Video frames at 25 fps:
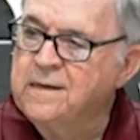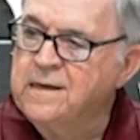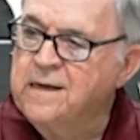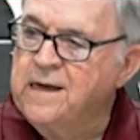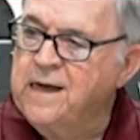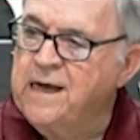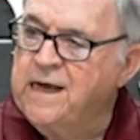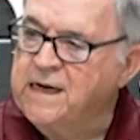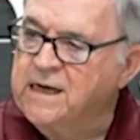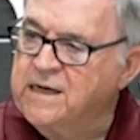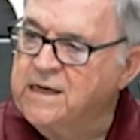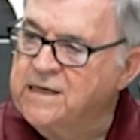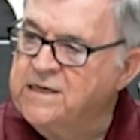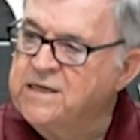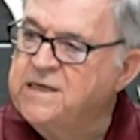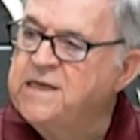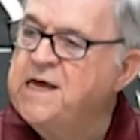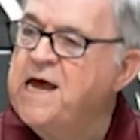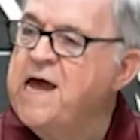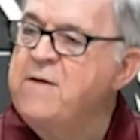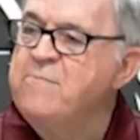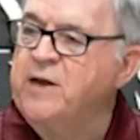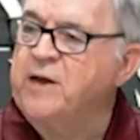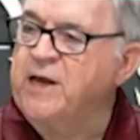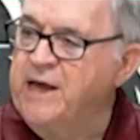and
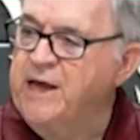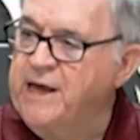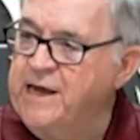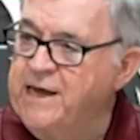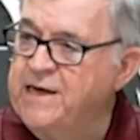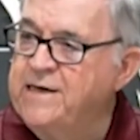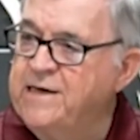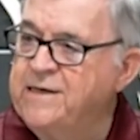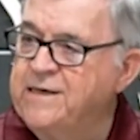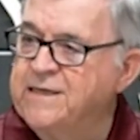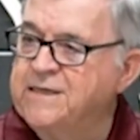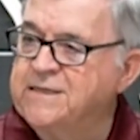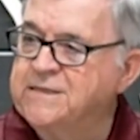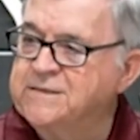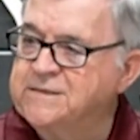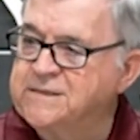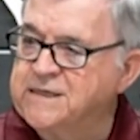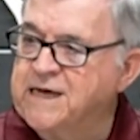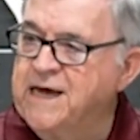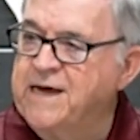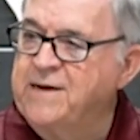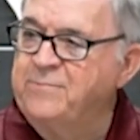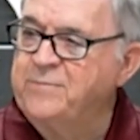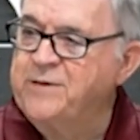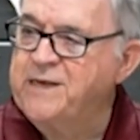contaminated at the
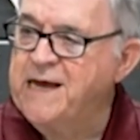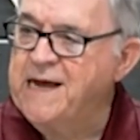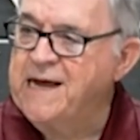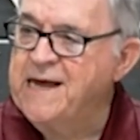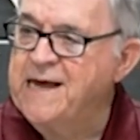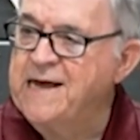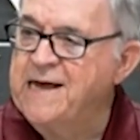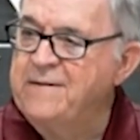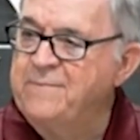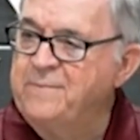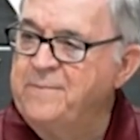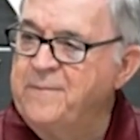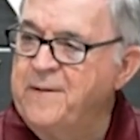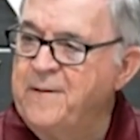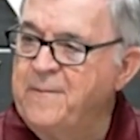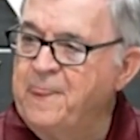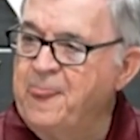same time.